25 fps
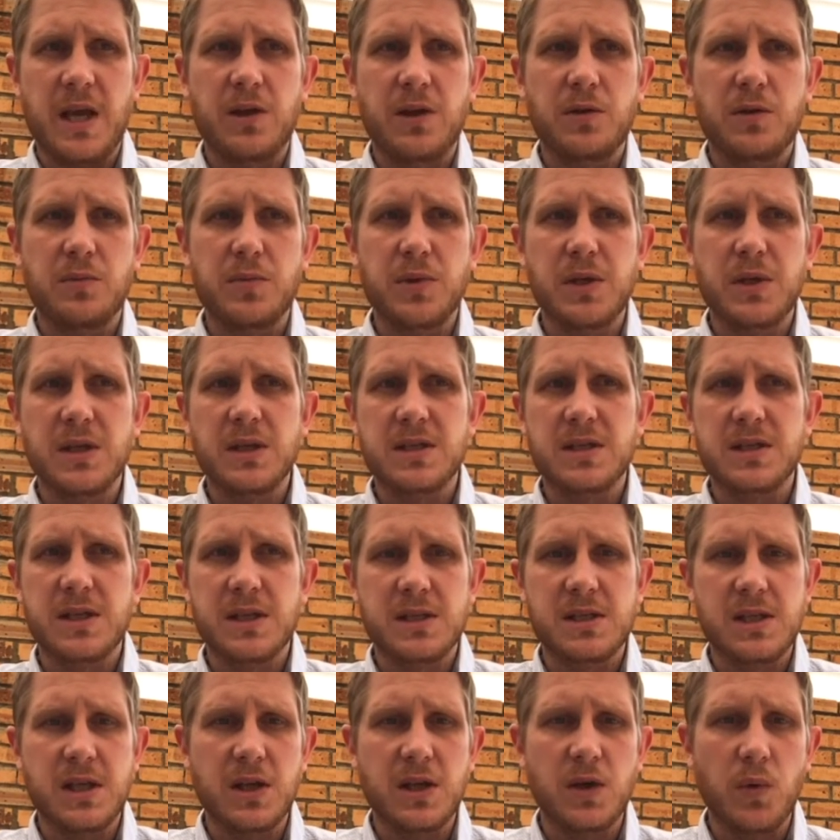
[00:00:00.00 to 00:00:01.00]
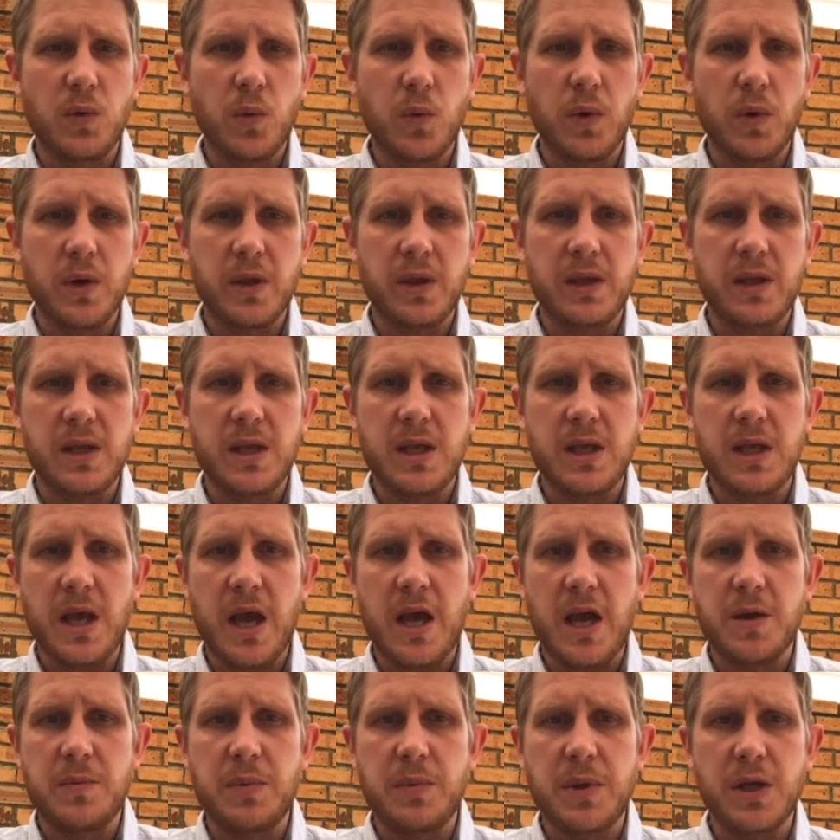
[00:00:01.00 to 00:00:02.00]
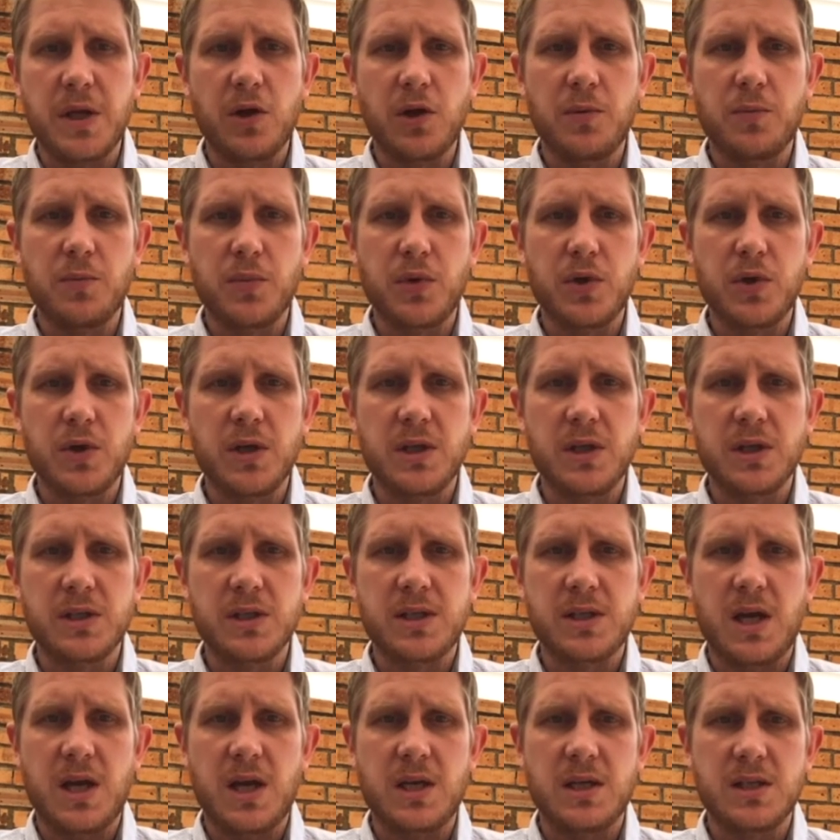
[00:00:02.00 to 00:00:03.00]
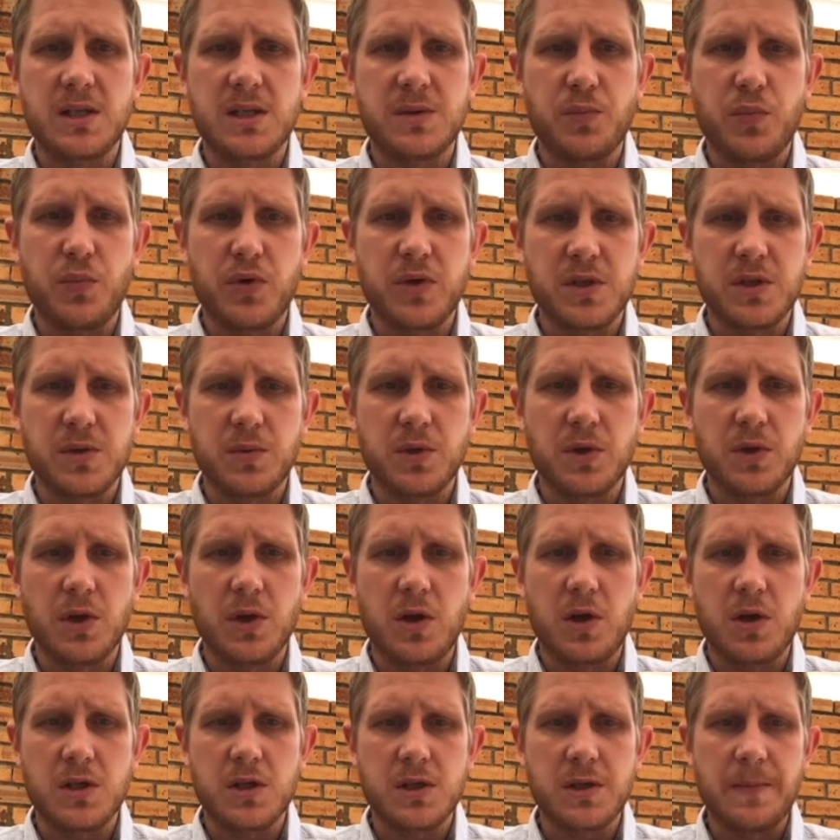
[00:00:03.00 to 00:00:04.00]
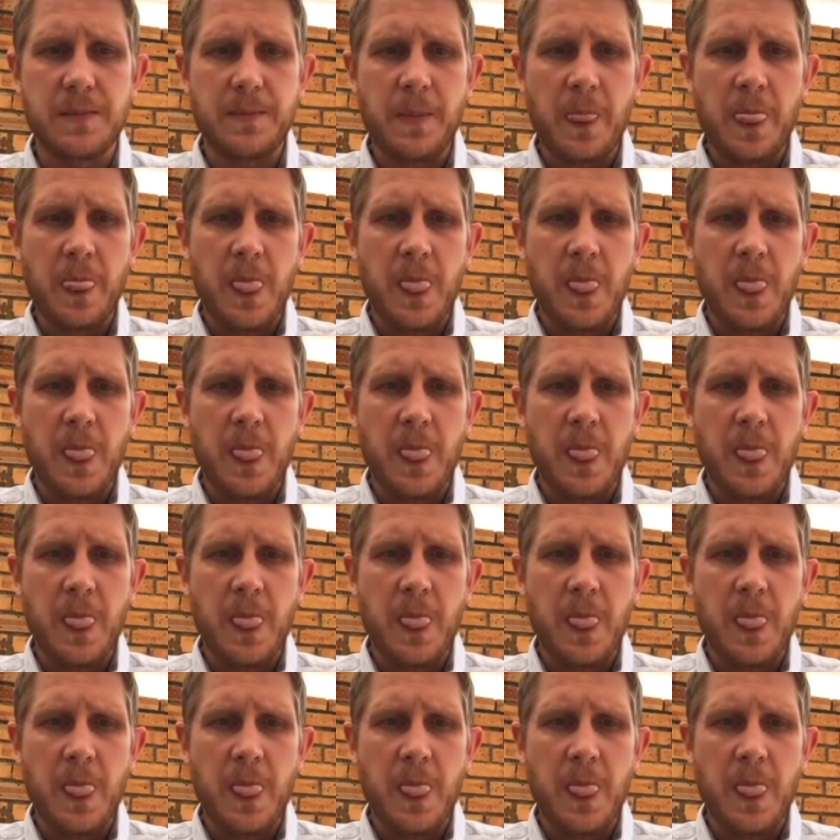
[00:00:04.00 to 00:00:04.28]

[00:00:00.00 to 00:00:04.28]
and I'll be assisting with the AP Computer Science Principles class.